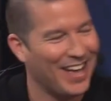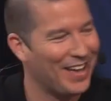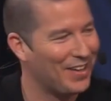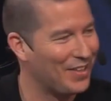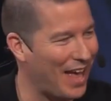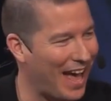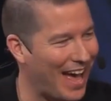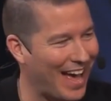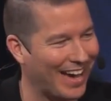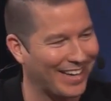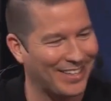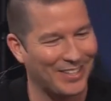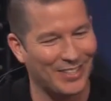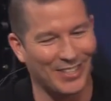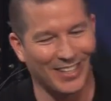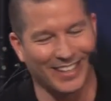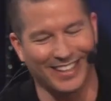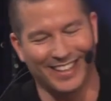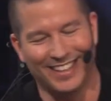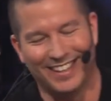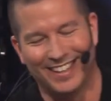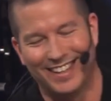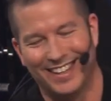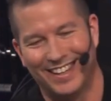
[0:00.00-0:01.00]

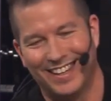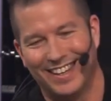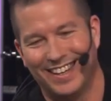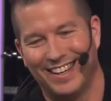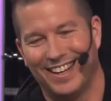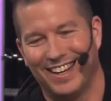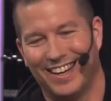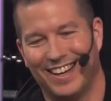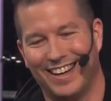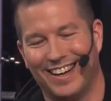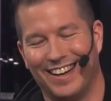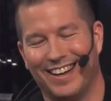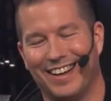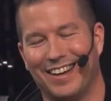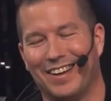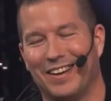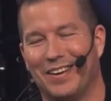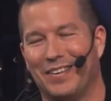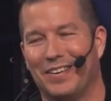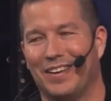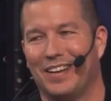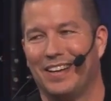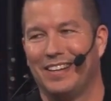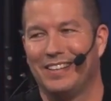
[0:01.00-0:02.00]
Action.
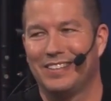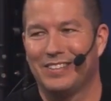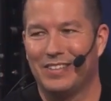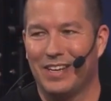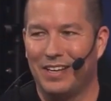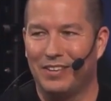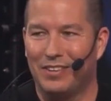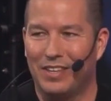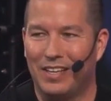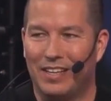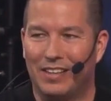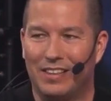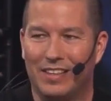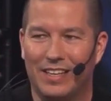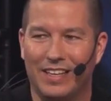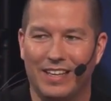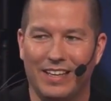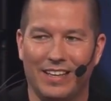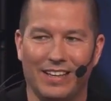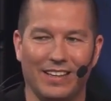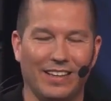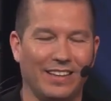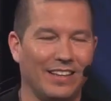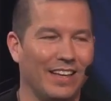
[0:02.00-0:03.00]
So I think
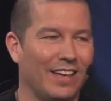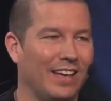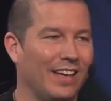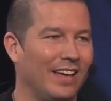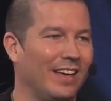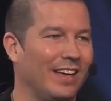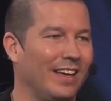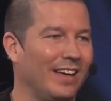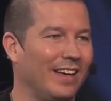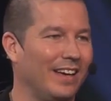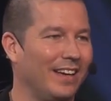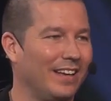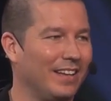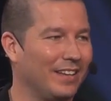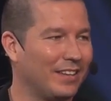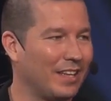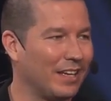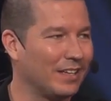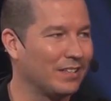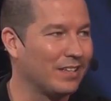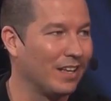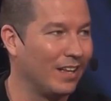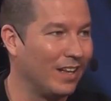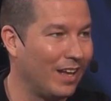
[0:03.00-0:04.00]
the
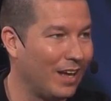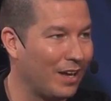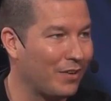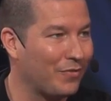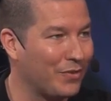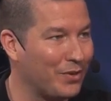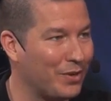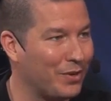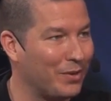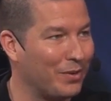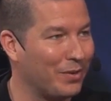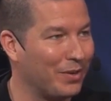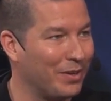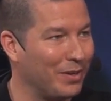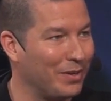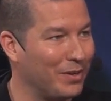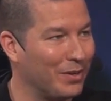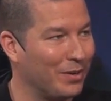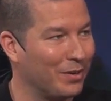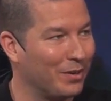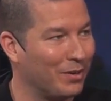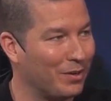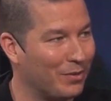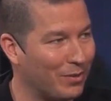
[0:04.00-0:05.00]
thanks a lot for
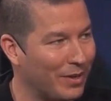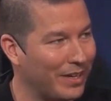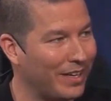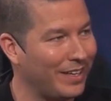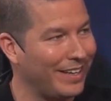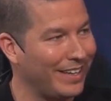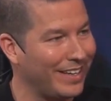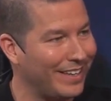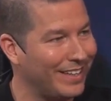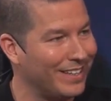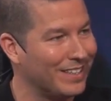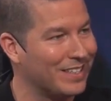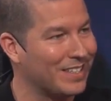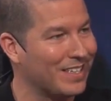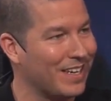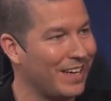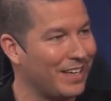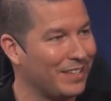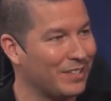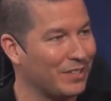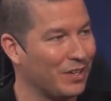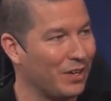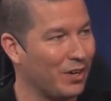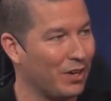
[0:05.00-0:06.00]
your great
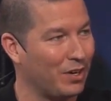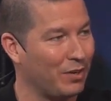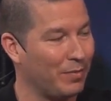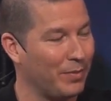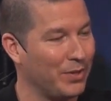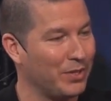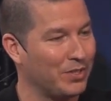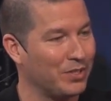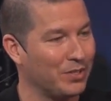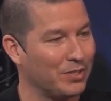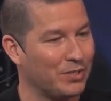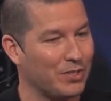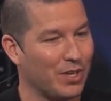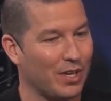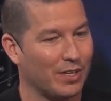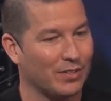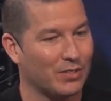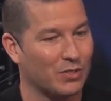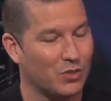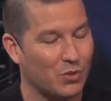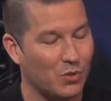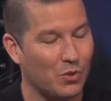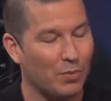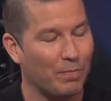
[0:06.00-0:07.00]
insights and contributions to a
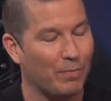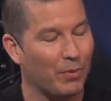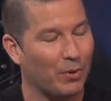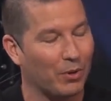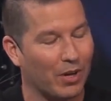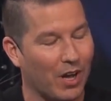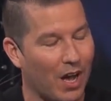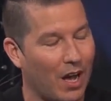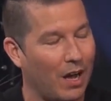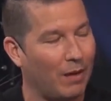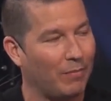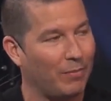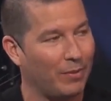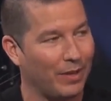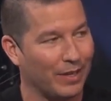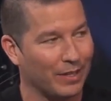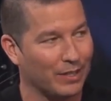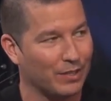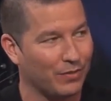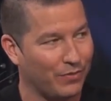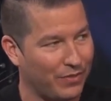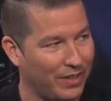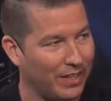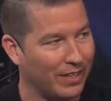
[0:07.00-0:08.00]
super
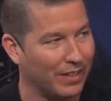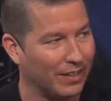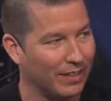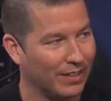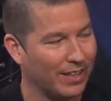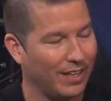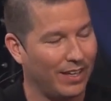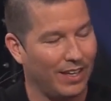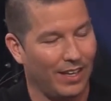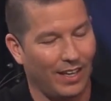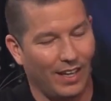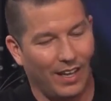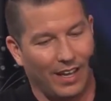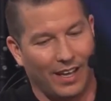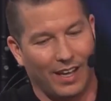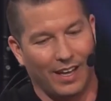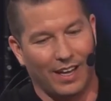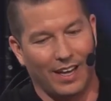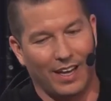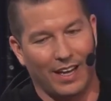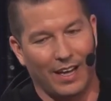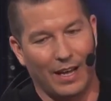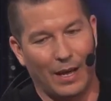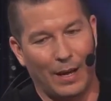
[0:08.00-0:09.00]
complex field.
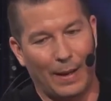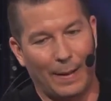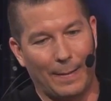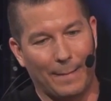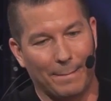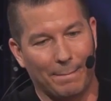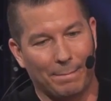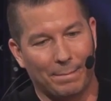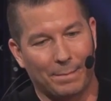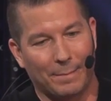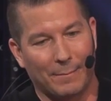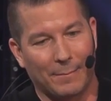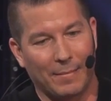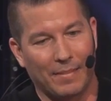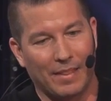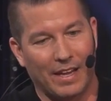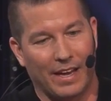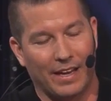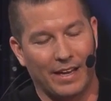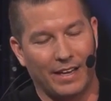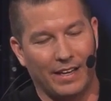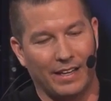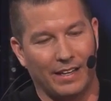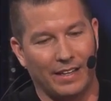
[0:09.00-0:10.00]
And
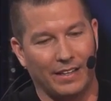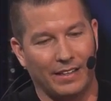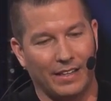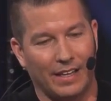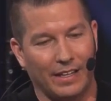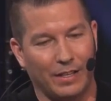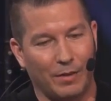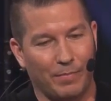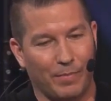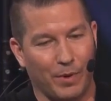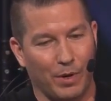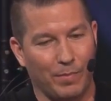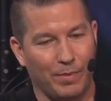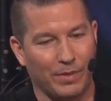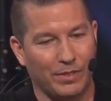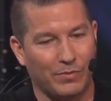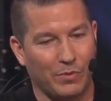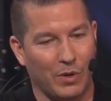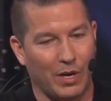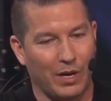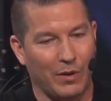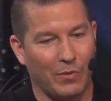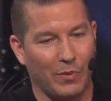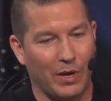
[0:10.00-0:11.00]
the purpose
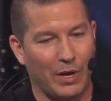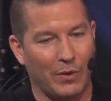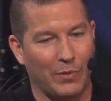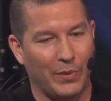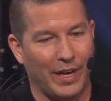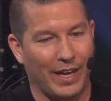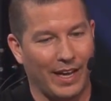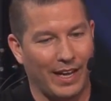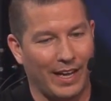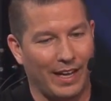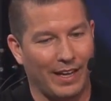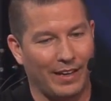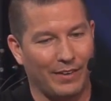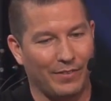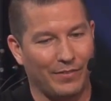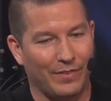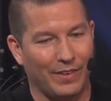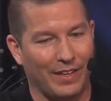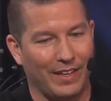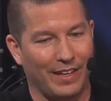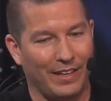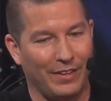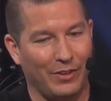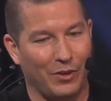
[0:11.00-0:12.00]
why we
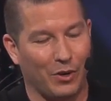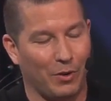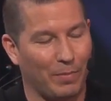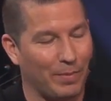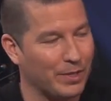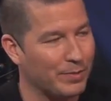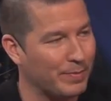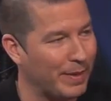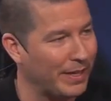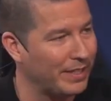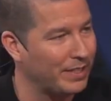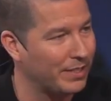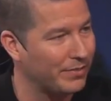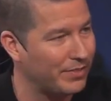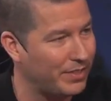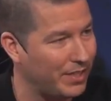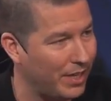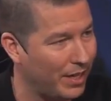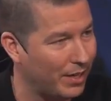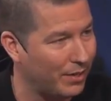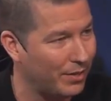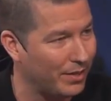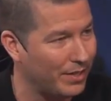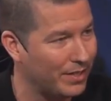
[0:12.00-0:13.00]
have your perspectives
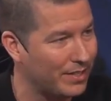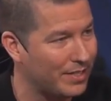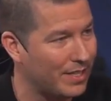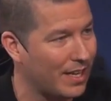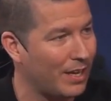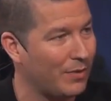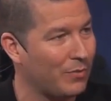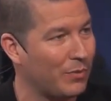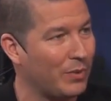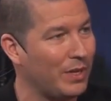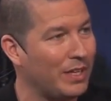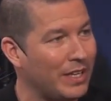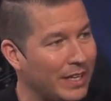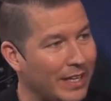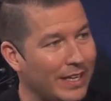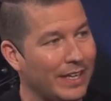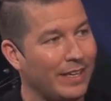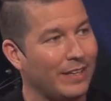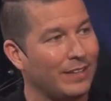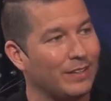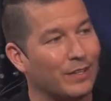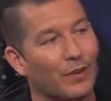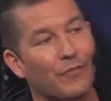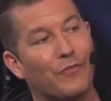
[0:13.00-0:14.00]
here is that we
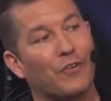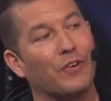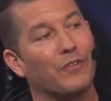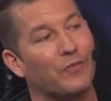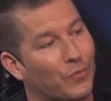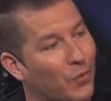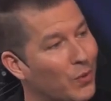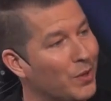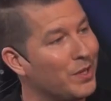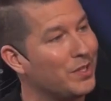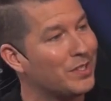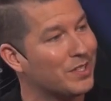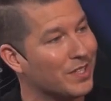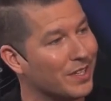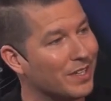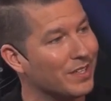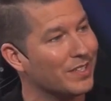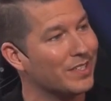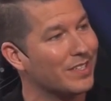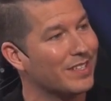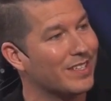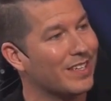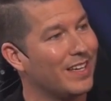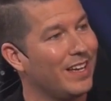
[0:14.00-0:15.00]
need different
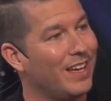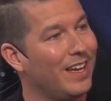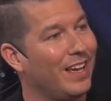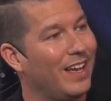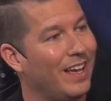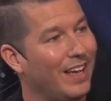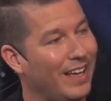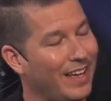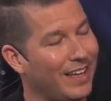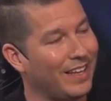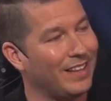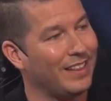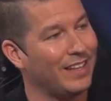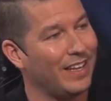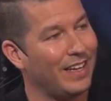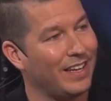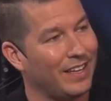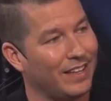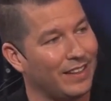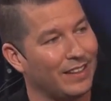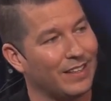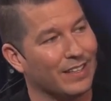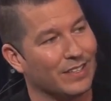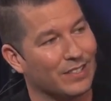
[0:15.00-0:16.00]
voices
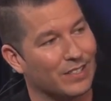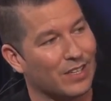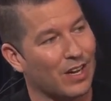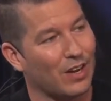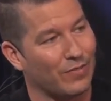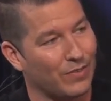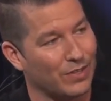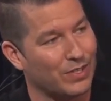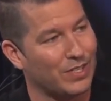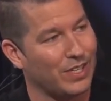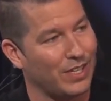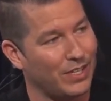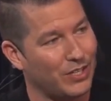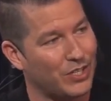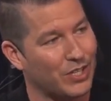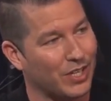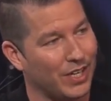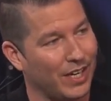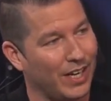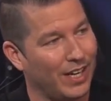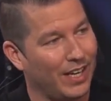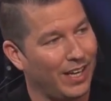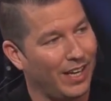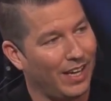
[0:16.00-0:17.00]
in this
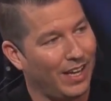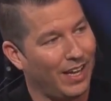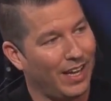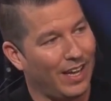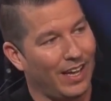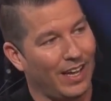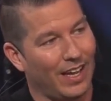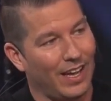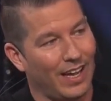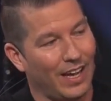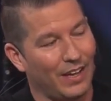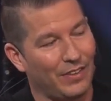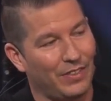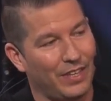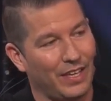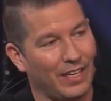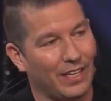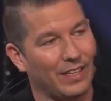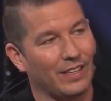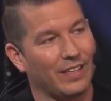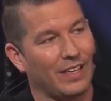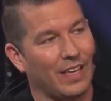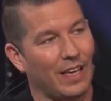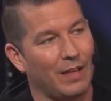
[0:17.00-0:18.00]
conversation. I think
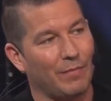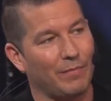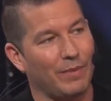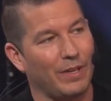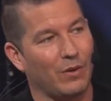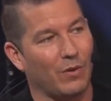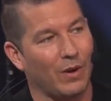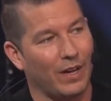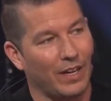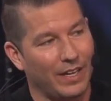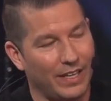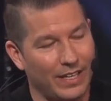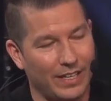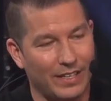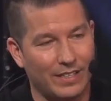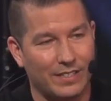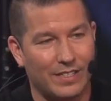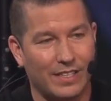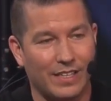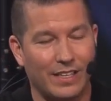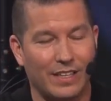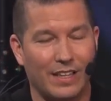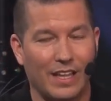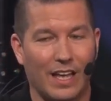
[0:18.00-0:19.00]
it can be quite
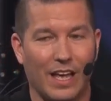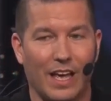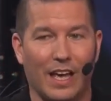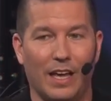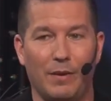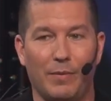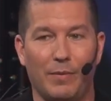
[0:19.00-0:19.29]
easy that it